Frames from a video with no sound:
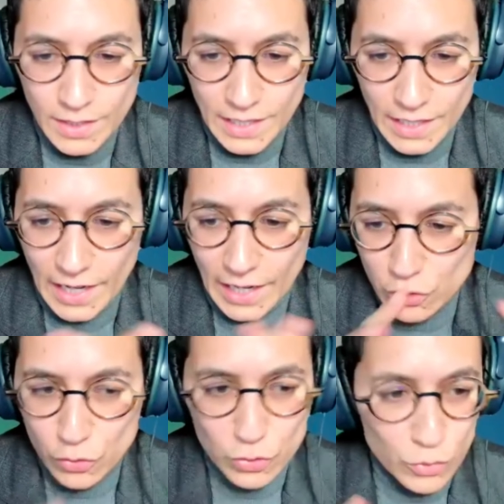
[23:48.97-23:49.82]

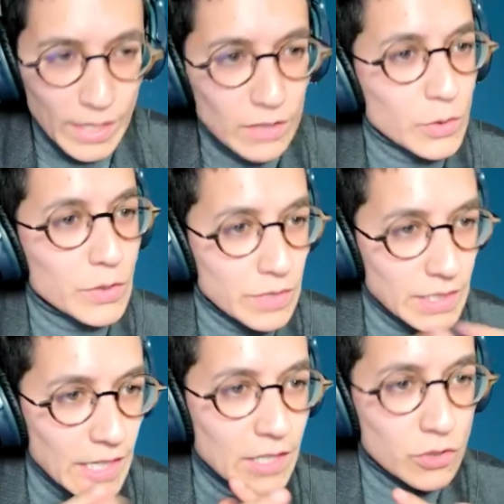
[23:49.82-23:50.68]
actual ground
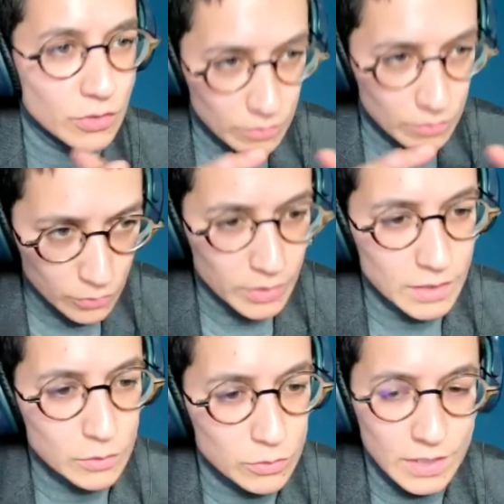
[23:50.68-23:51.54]
verification, talking
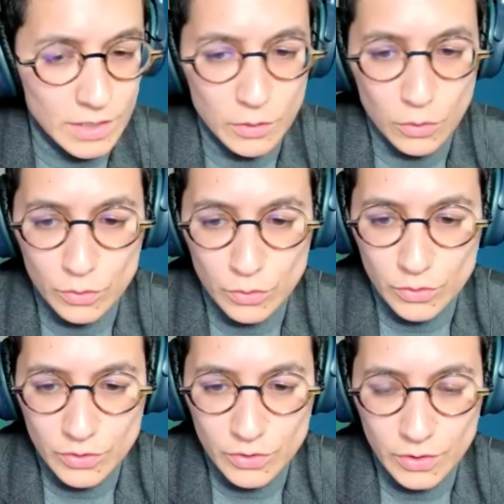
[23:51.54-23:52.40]
to
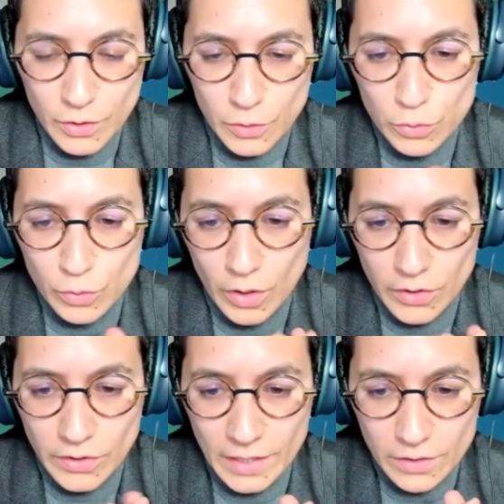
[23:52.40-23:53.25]
stakeholders who are
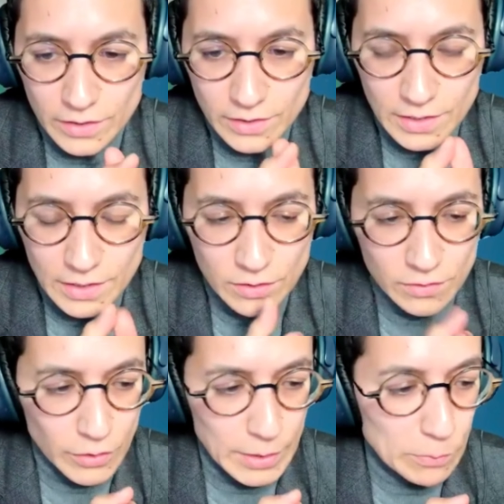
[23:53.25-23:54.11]
there is
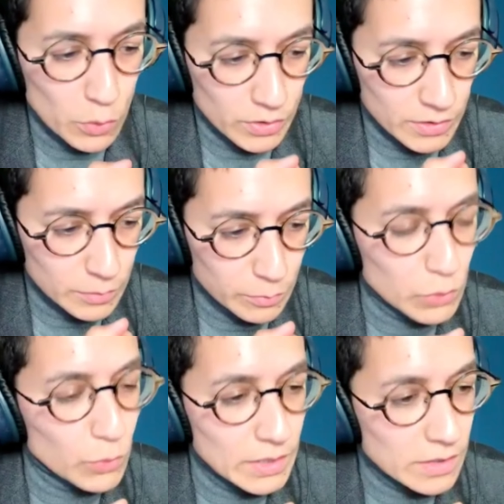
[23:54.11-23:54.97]
very important. But
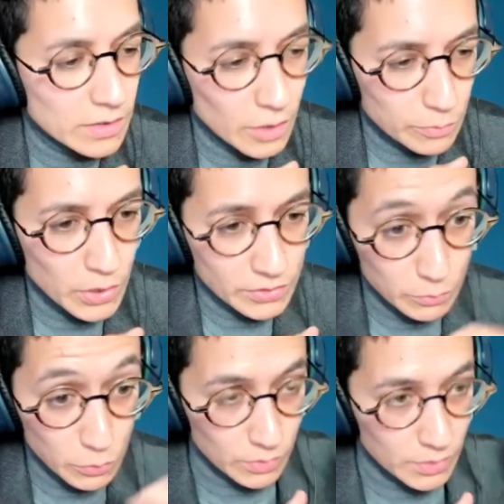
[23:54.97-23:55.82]
when it's not
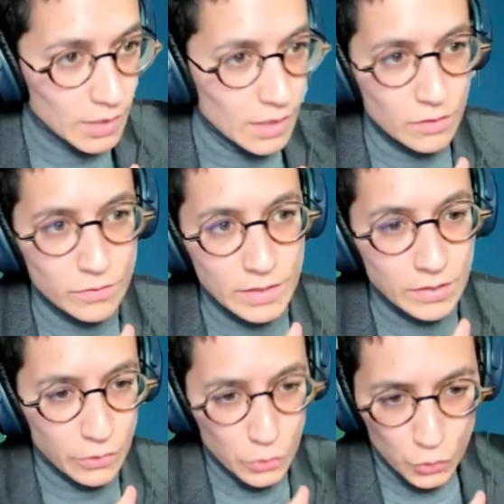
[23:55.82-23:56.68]
possible, this
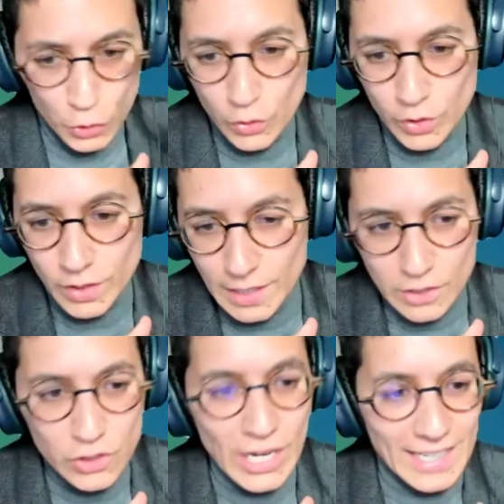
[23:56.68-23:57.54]
thorough
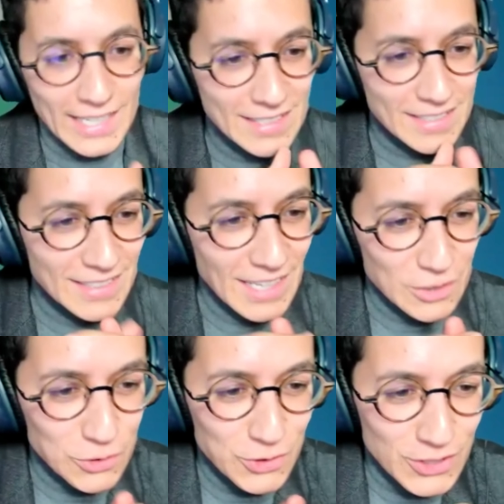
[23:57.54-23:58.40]
checklist that you
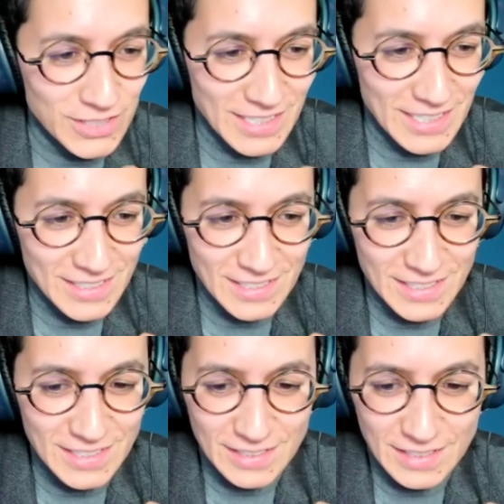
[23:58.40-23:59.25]
just listed
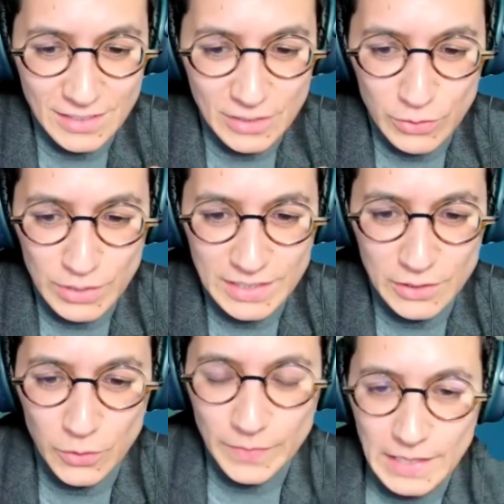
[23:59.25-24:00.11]
is
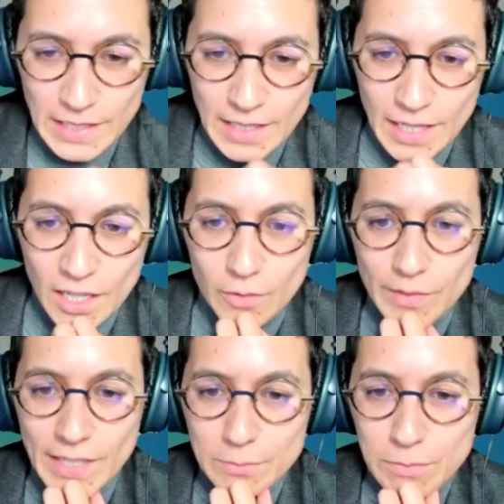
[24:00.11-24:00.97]
critical.
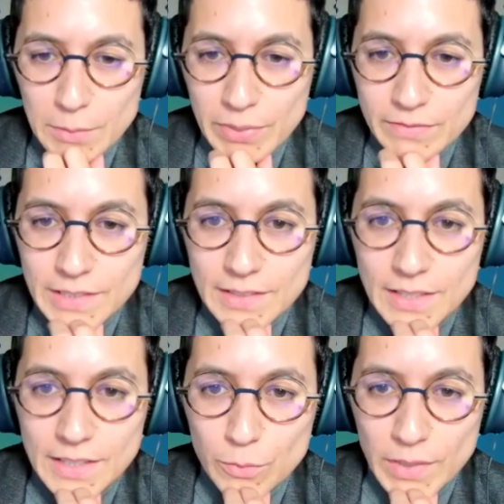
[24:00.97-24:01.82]
Let me pivot a
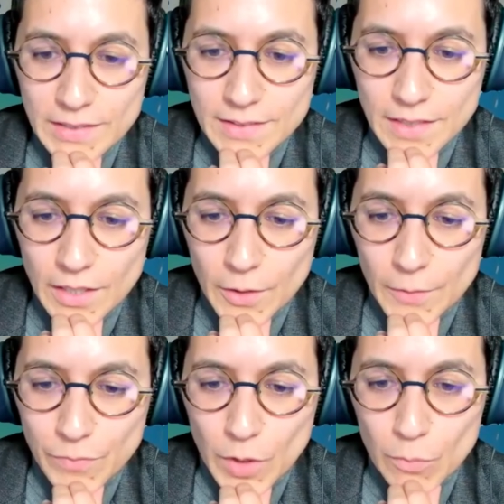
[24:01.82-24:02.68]
little bit
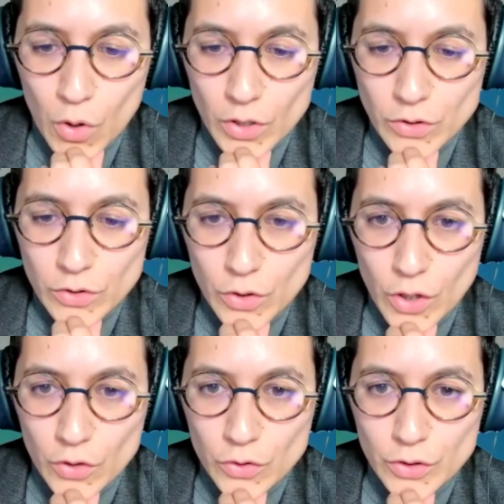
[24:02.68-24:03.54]
more on
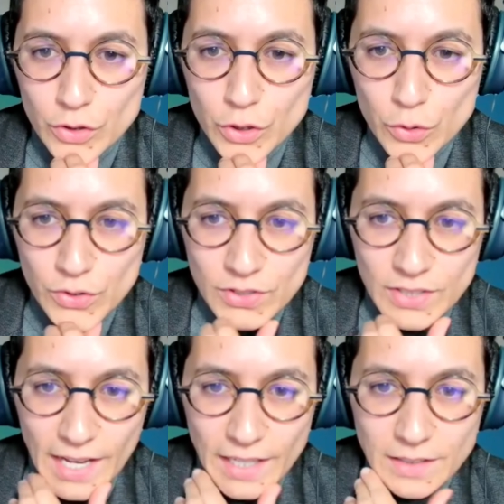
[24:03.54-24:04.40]
the use
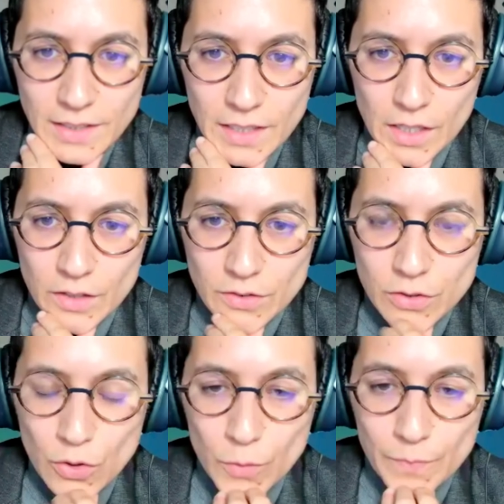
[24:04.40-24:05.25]
side.
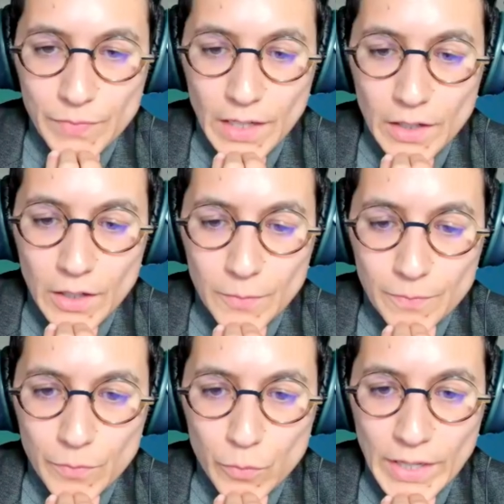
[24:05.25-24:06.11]
So
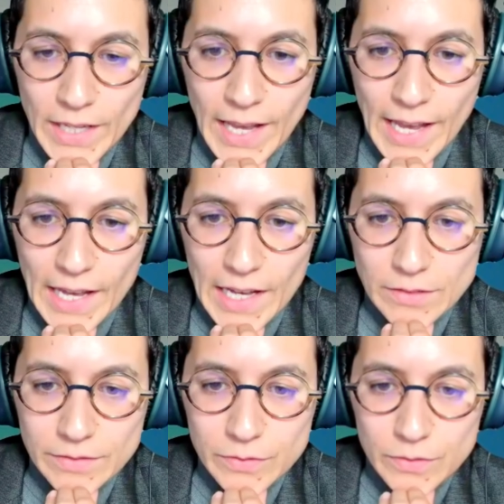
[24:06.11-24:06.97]
we
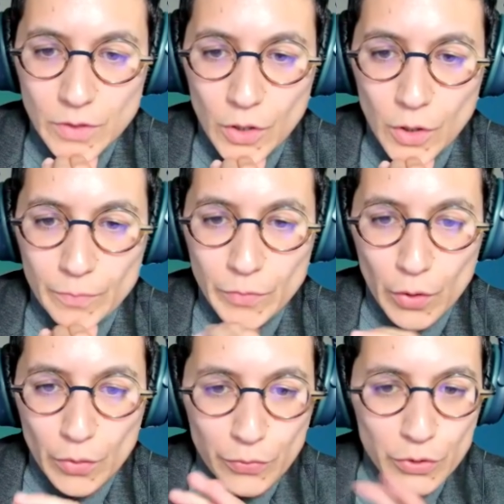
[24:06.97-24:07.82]
have a
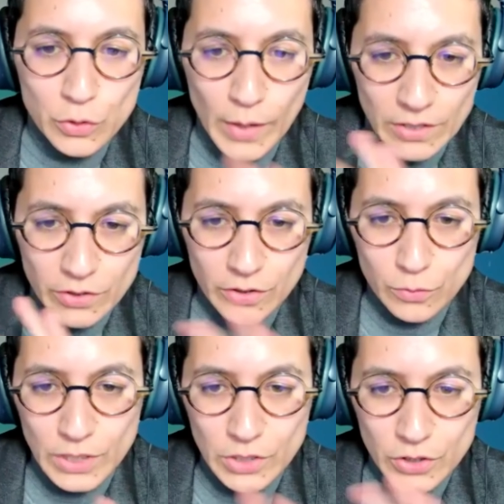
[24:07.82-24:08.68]
first question,
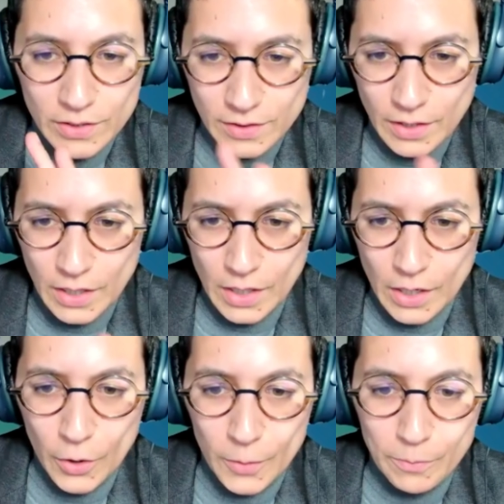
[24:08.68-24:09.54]
which is
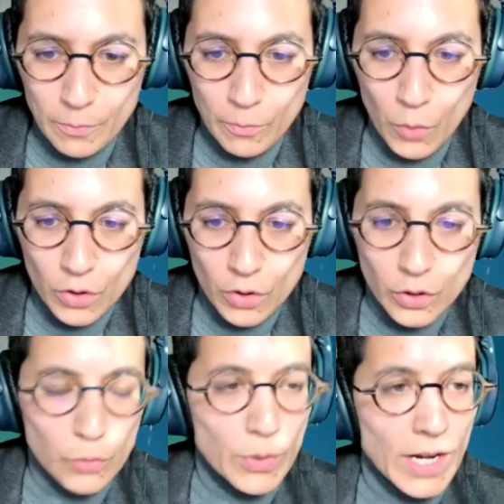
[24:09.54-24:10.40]
more
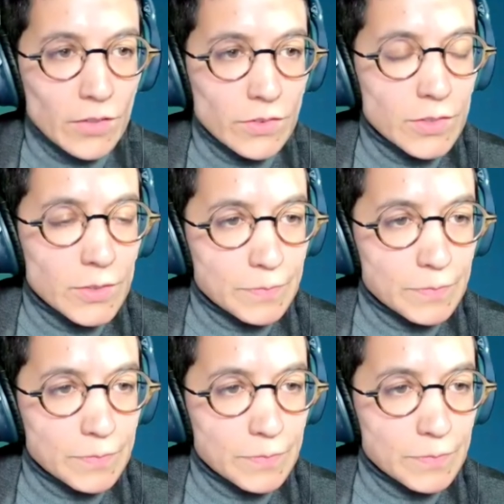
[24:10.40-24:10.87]
around